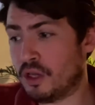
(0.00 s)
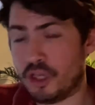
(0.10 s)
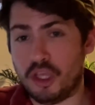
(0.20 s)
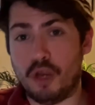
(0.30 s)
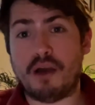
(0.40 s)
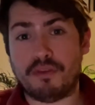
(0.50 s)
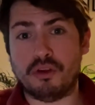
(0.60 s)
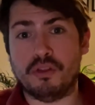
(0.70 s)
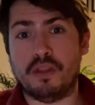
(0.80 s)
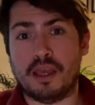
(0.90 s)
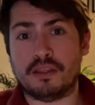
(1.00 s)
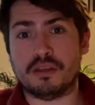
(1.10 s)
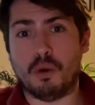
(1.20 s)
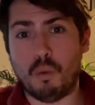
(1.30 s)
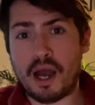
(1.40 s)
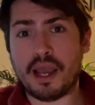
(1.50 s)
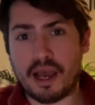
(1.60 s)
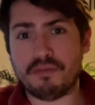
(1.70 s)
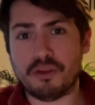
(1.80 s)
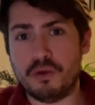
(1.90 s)
you haven't done this. Why
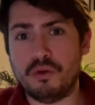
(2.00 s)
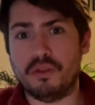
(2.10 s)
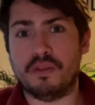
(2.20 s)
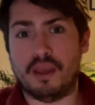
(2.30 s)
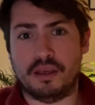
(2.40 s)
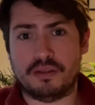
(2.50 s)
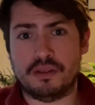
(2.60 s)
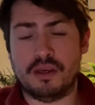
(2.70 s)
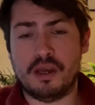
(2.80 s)
haven't you done this?